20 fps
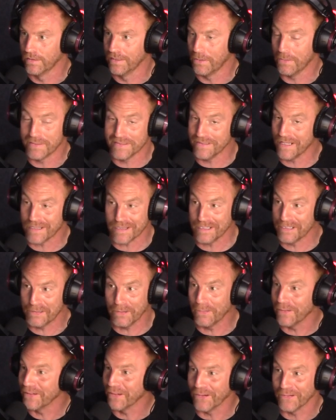There was nothing
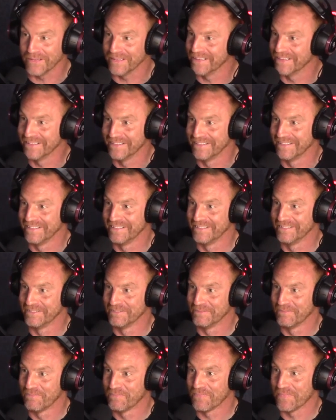going on. Maybe.